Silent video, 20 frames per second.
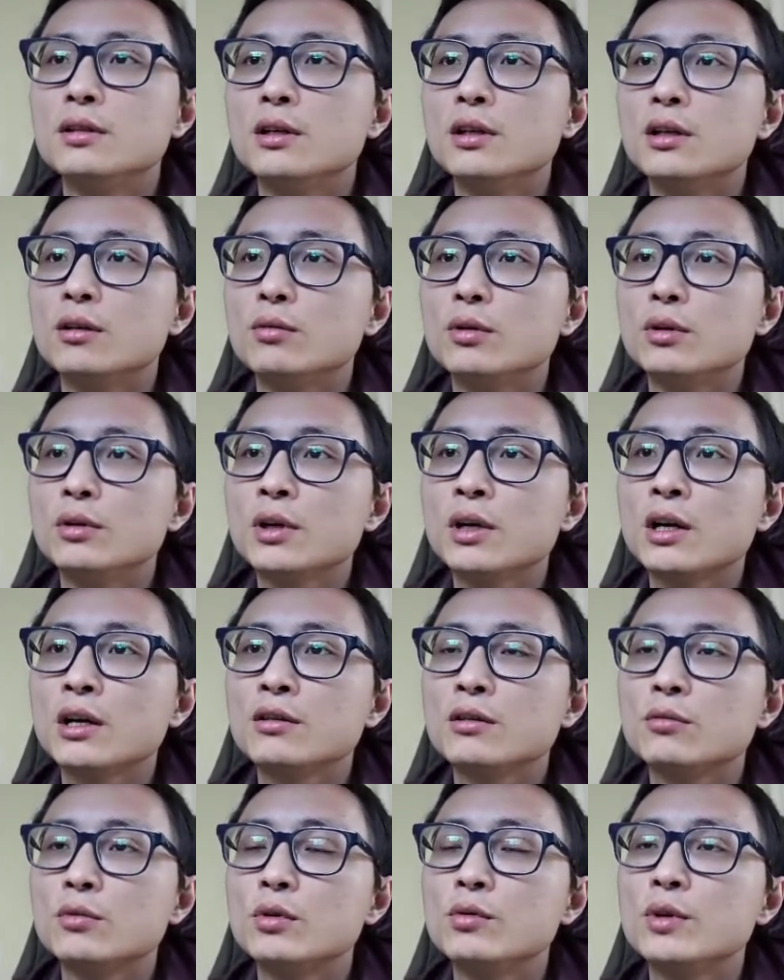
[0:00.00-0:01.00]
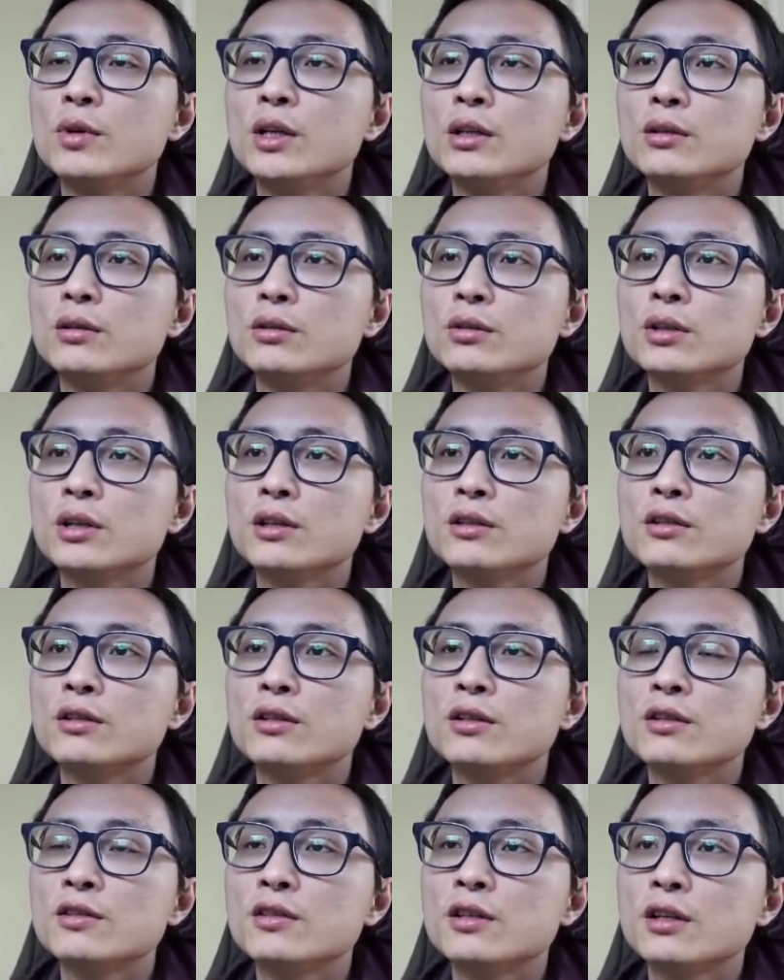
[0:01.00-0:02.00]
When we look at
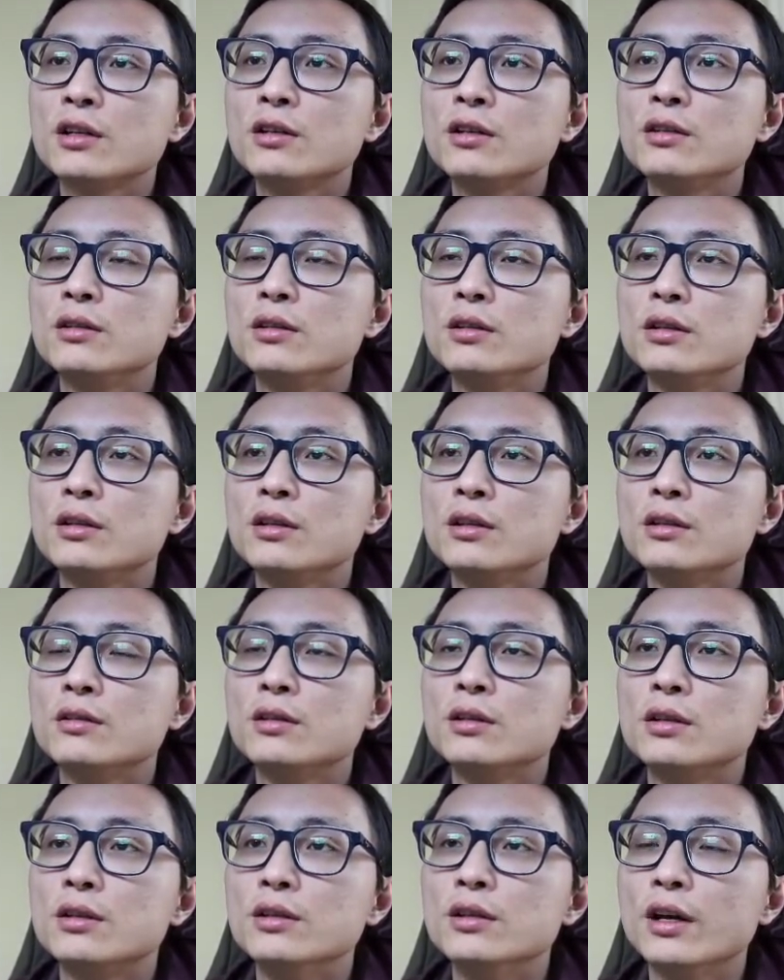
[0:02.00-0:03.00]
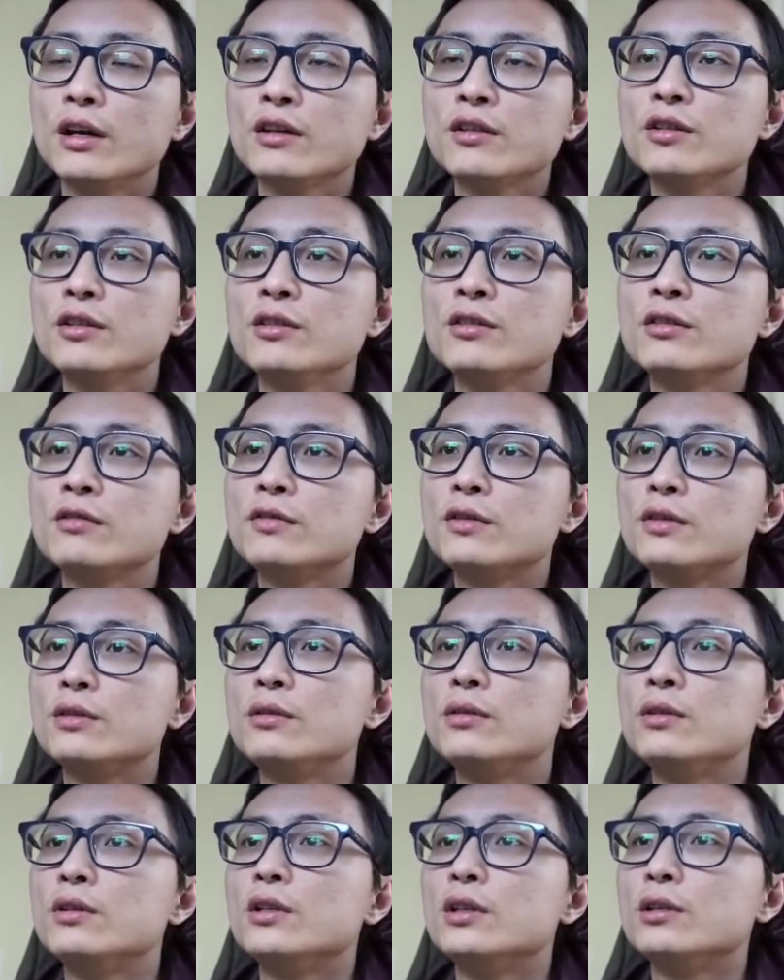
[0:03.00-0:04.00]
the second, the next
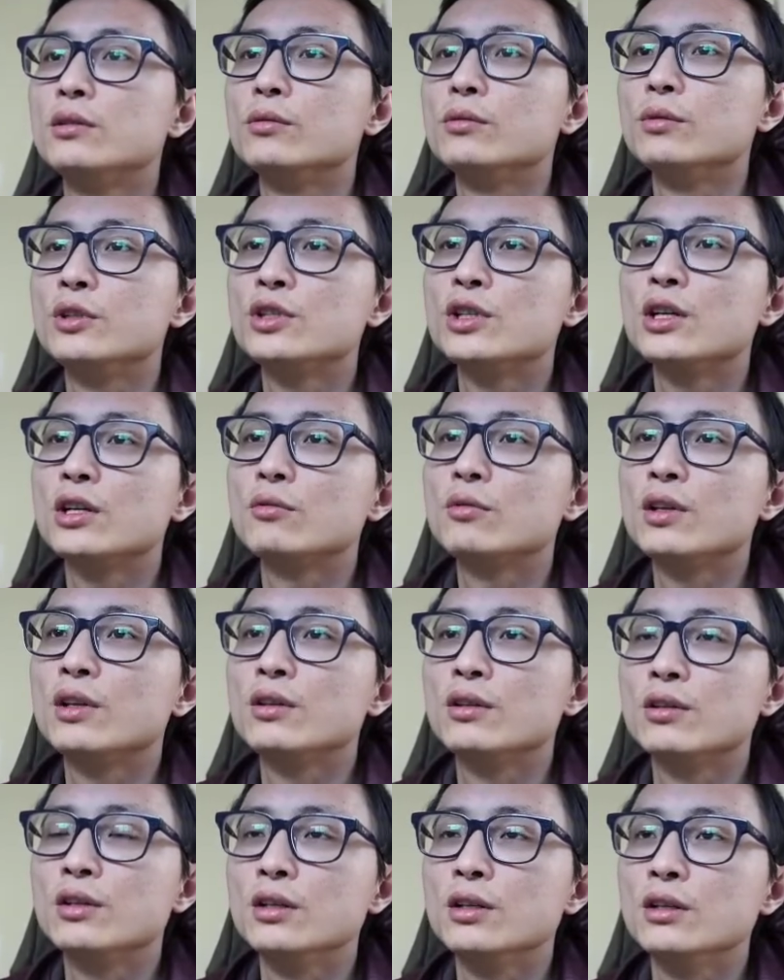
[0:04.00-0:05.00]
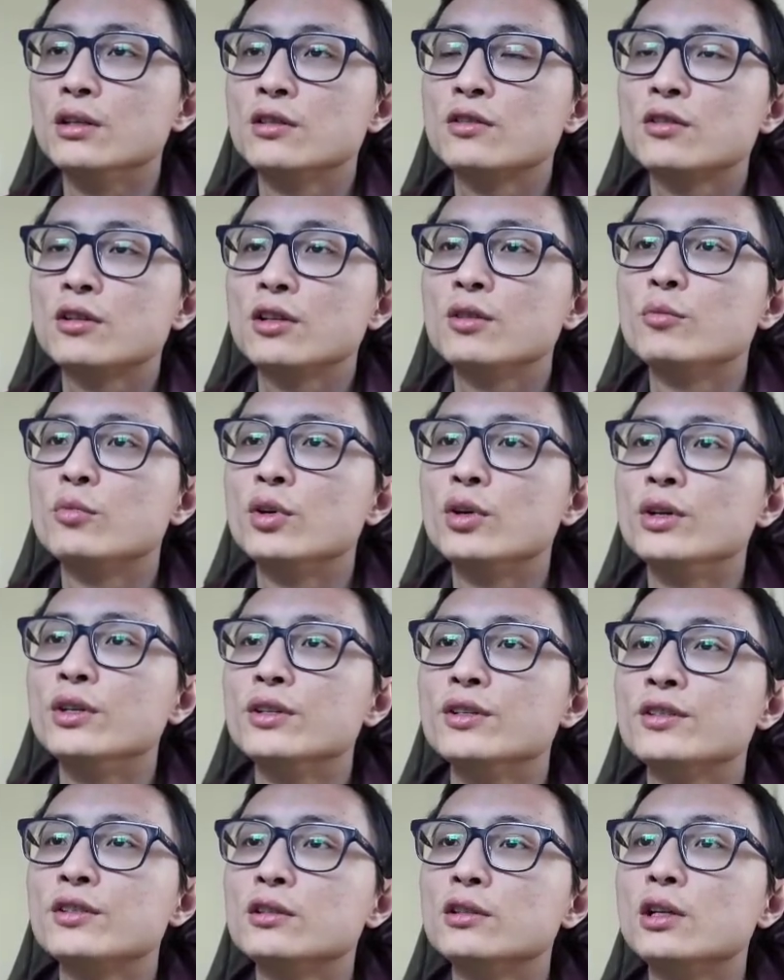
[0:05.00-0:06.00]
interval, we check whether the starting point
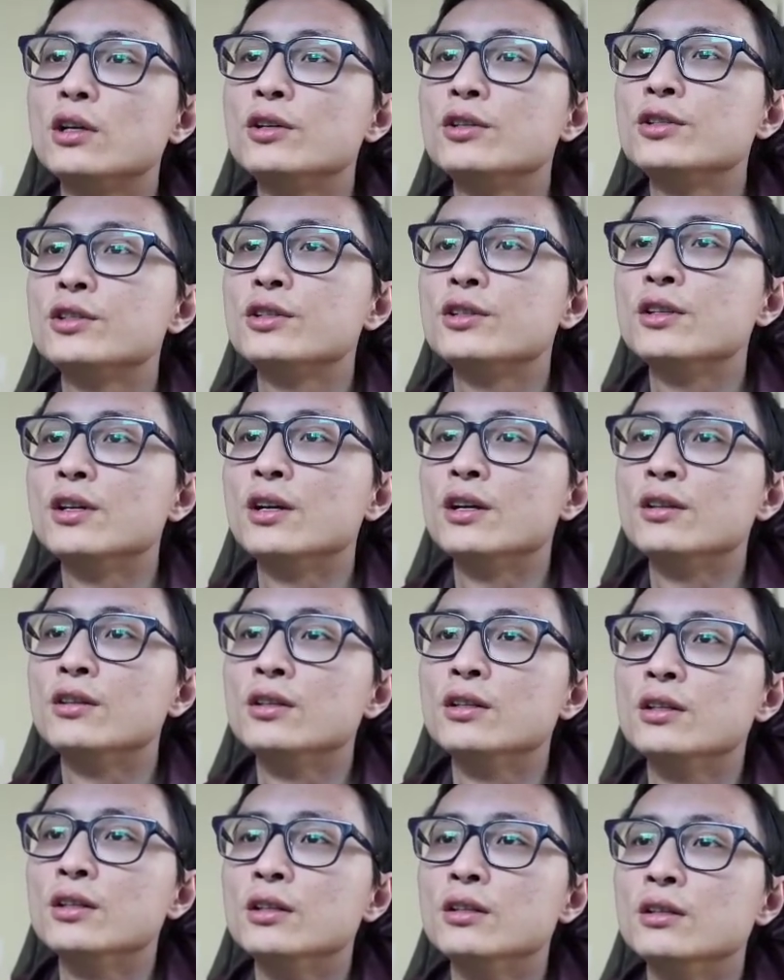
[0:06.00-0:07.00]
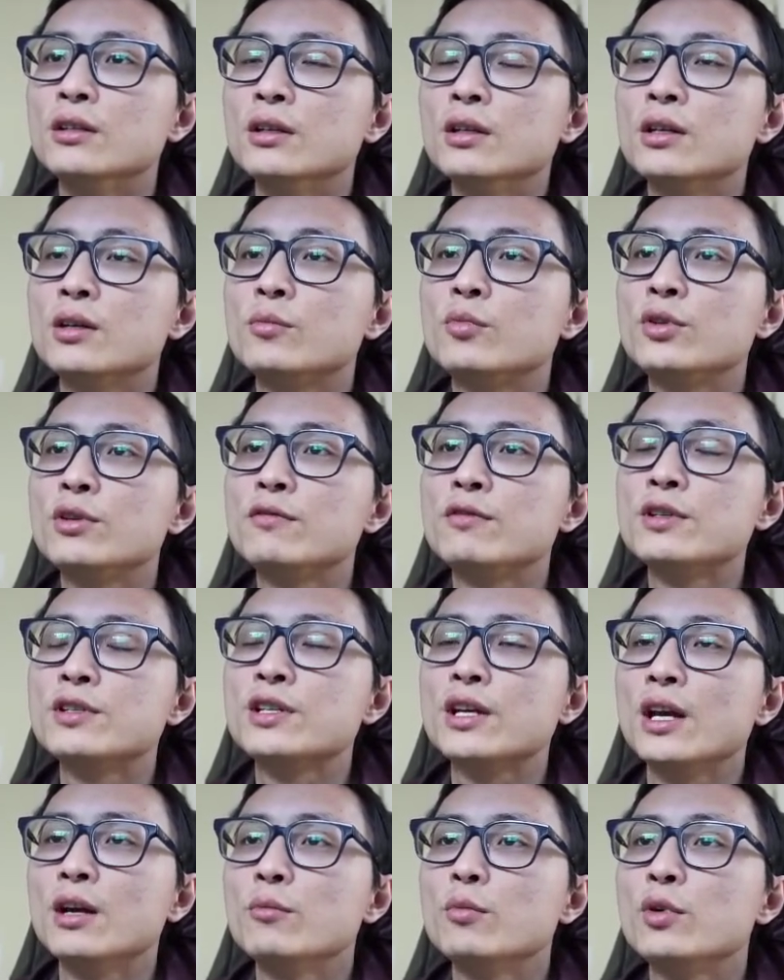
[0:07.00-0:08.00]
is larger than the previous
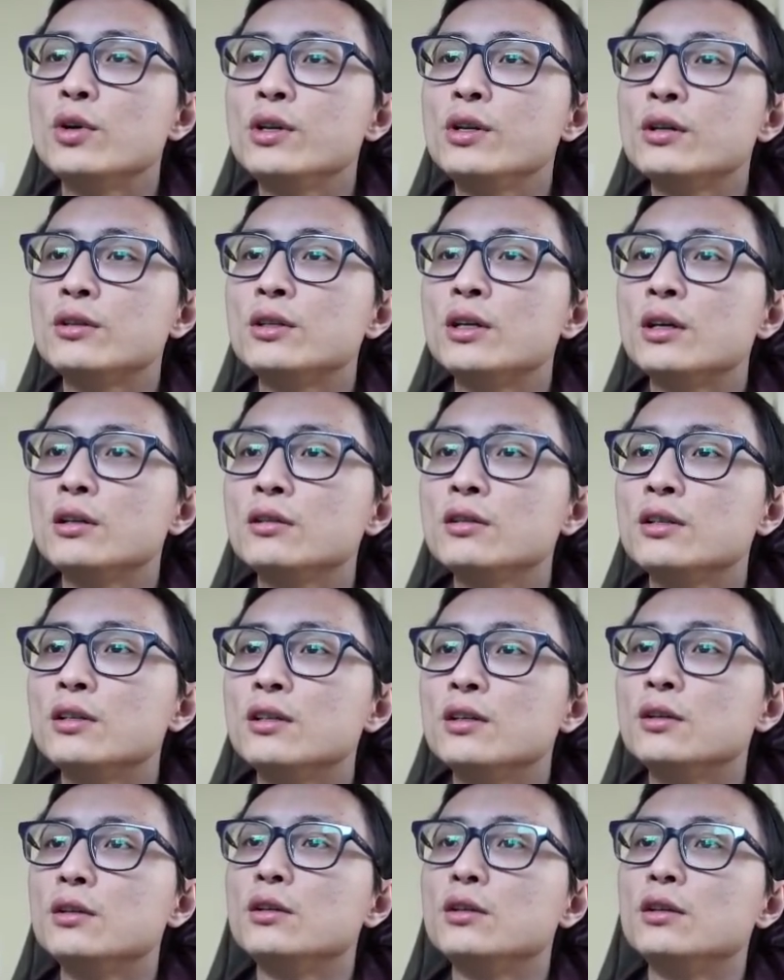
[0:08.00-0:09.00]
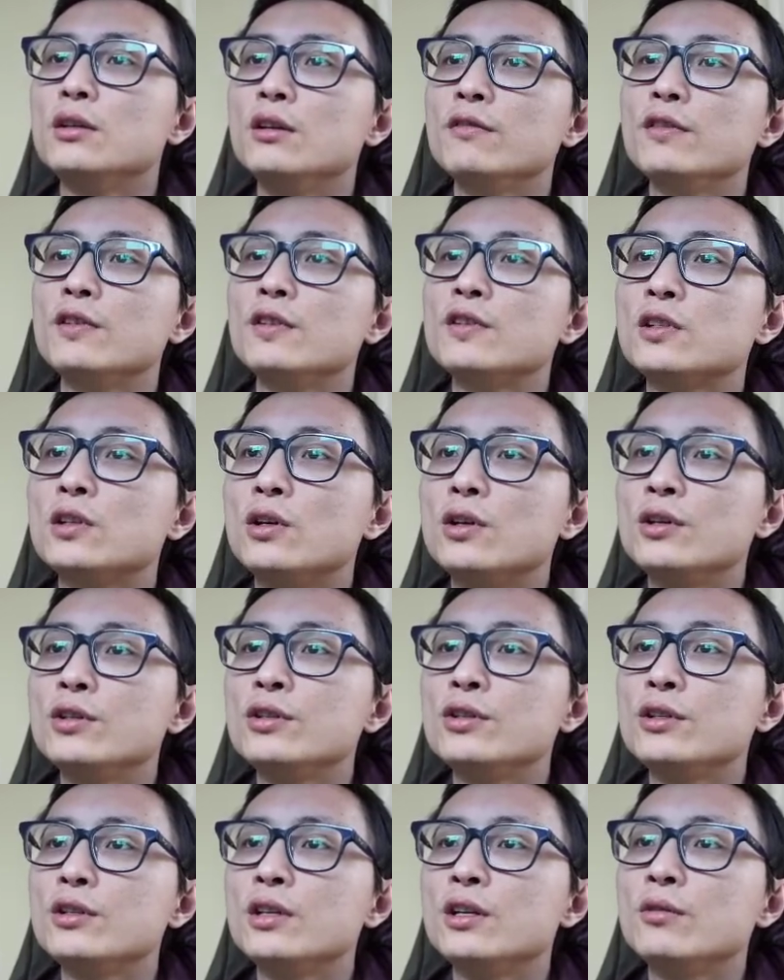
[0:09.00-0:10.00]
endpoint or not. If it's
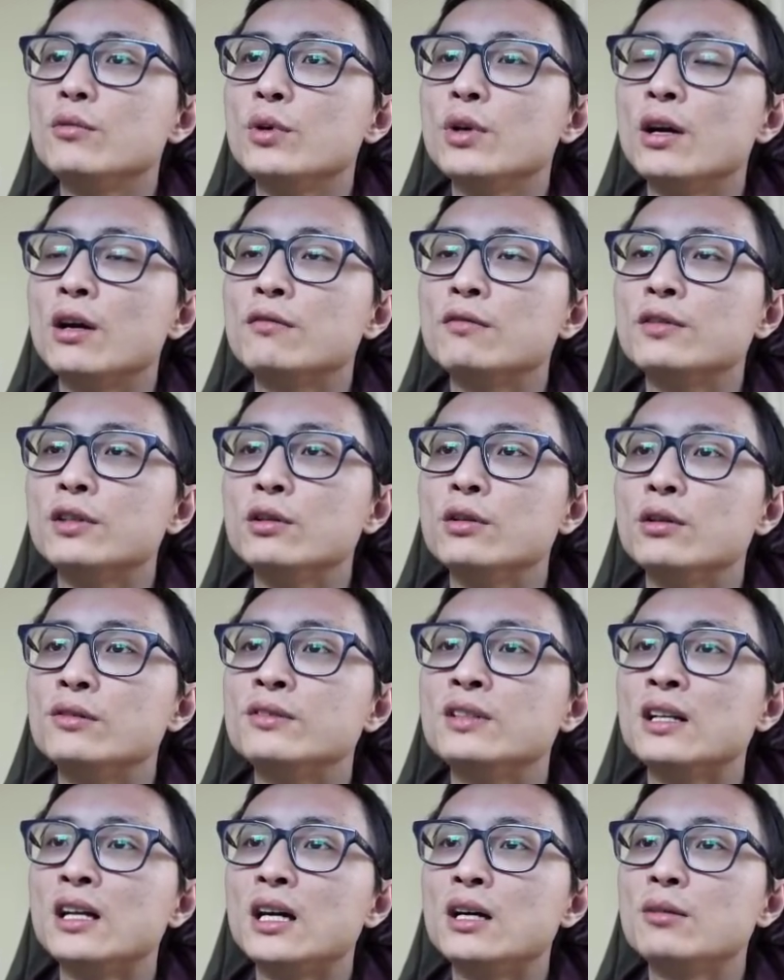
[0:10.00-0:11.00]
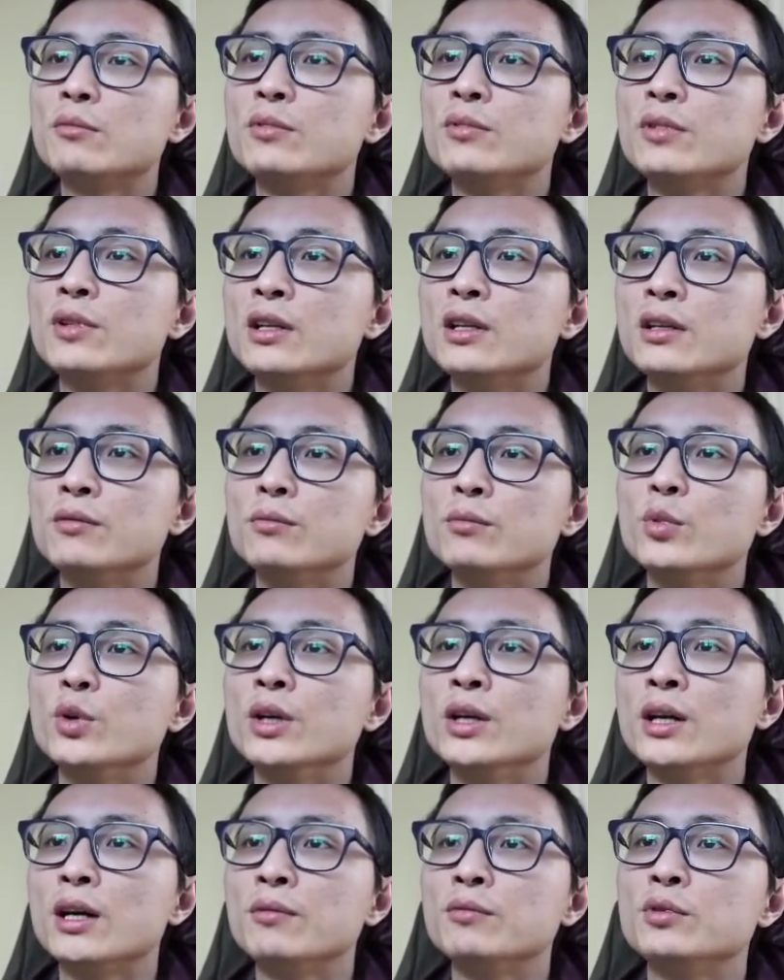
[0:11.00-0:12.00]
larger, then we have no overlap. Then
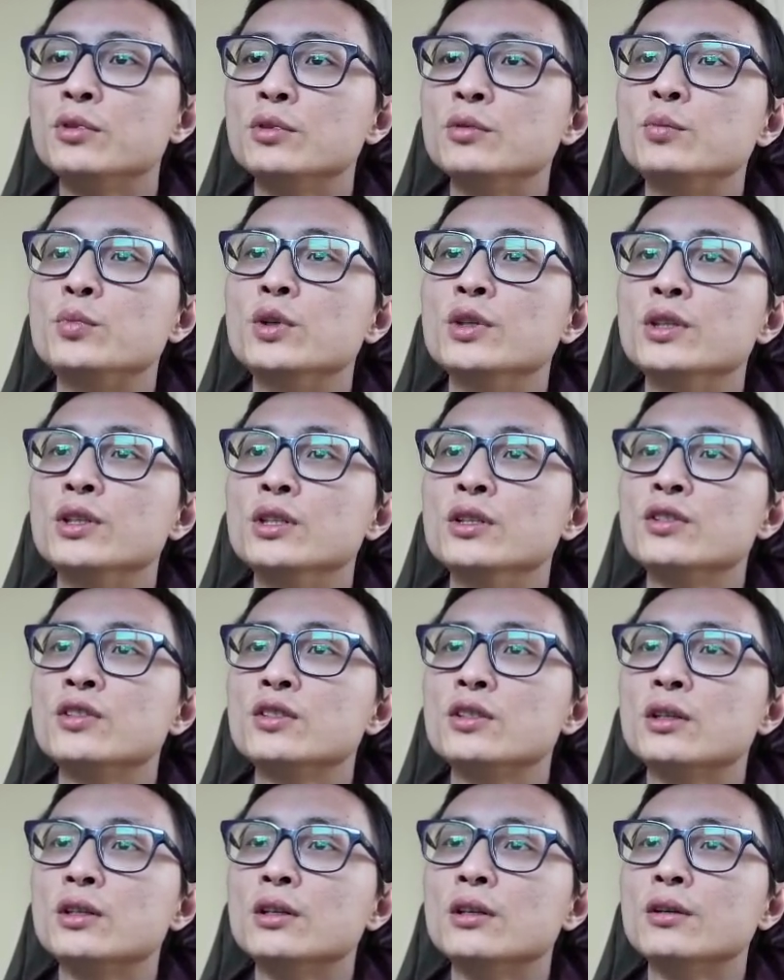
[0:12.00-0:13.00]
we have to put this